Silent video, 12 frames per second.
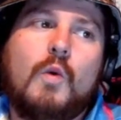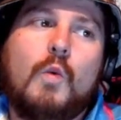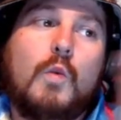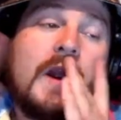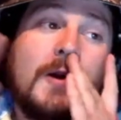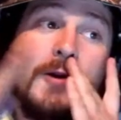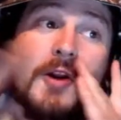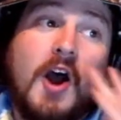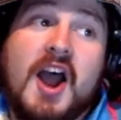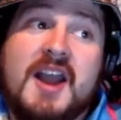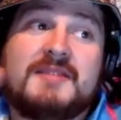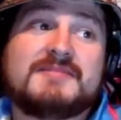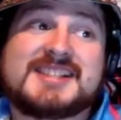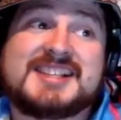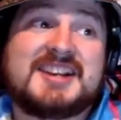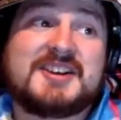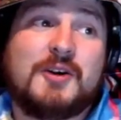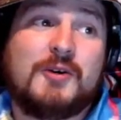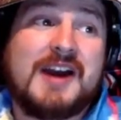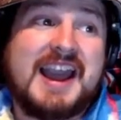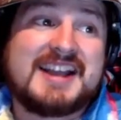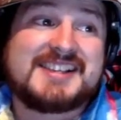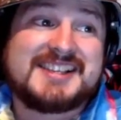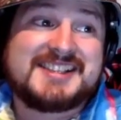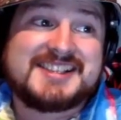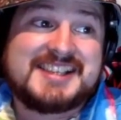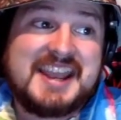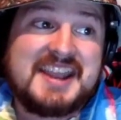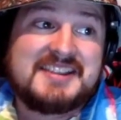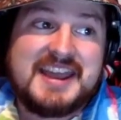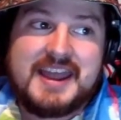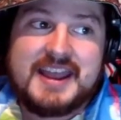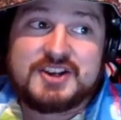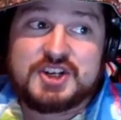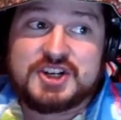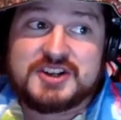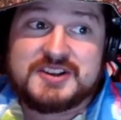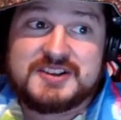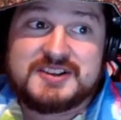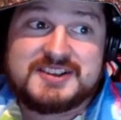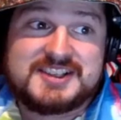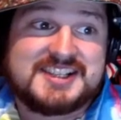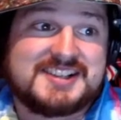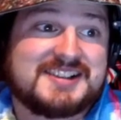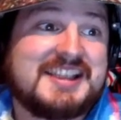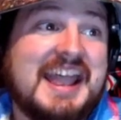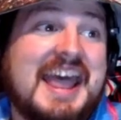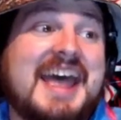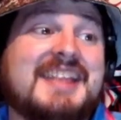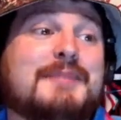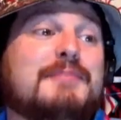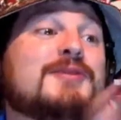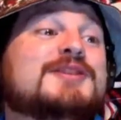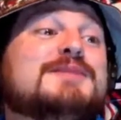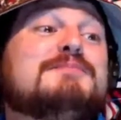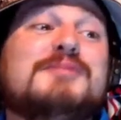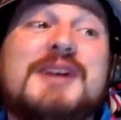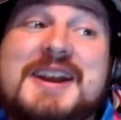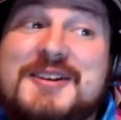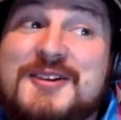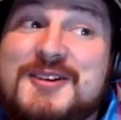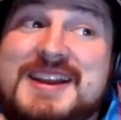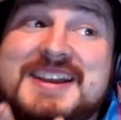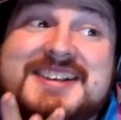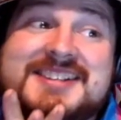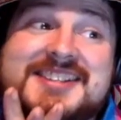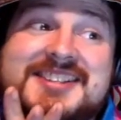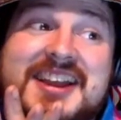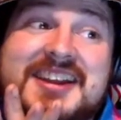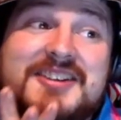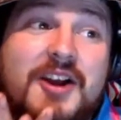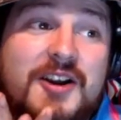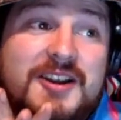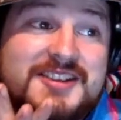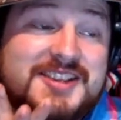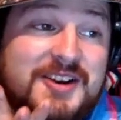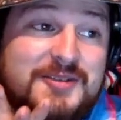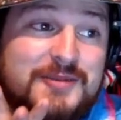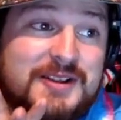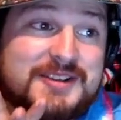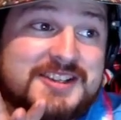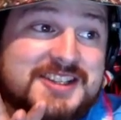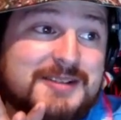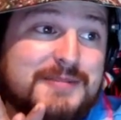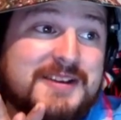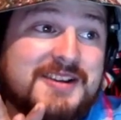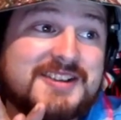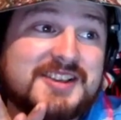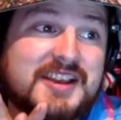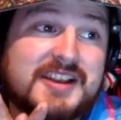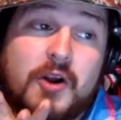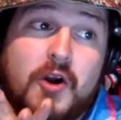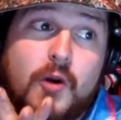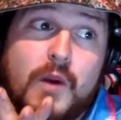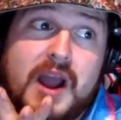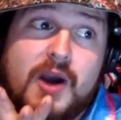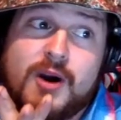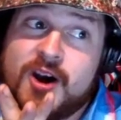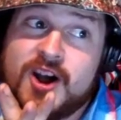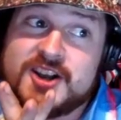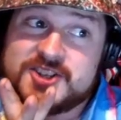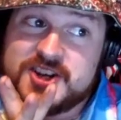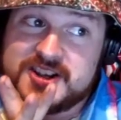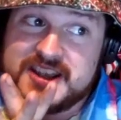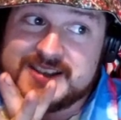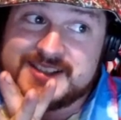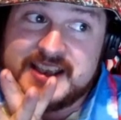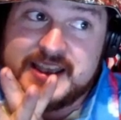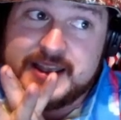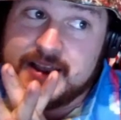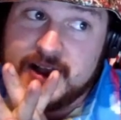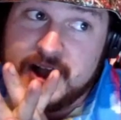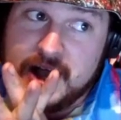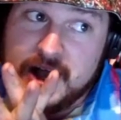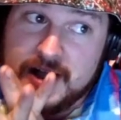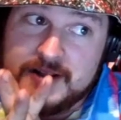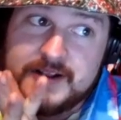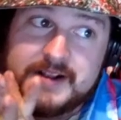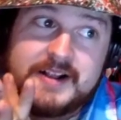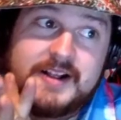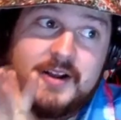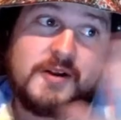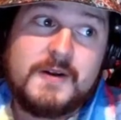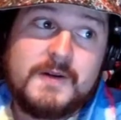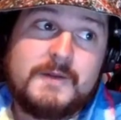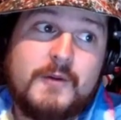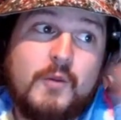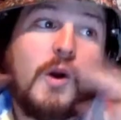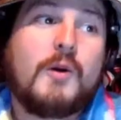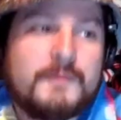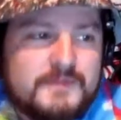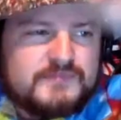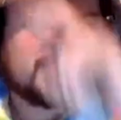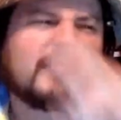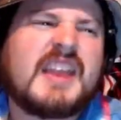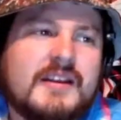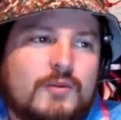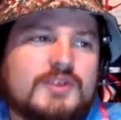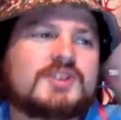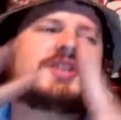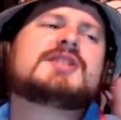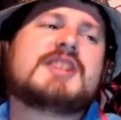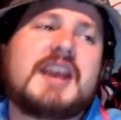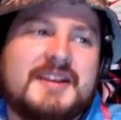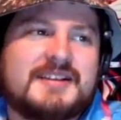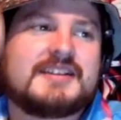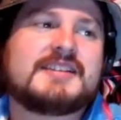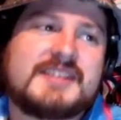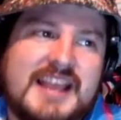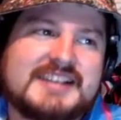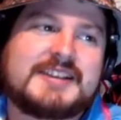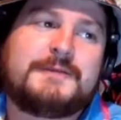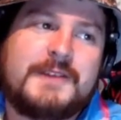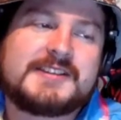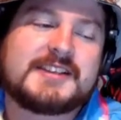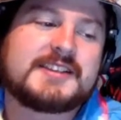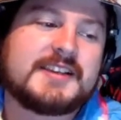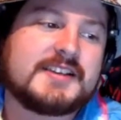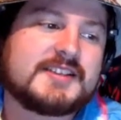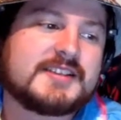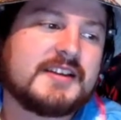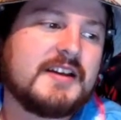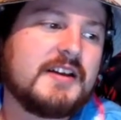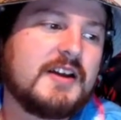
we are not cynical as in saying that sh that the person played her is like not is unrealistic because like oh wow a hot chick as a uh well as a physicist let's just say, right as a physicist.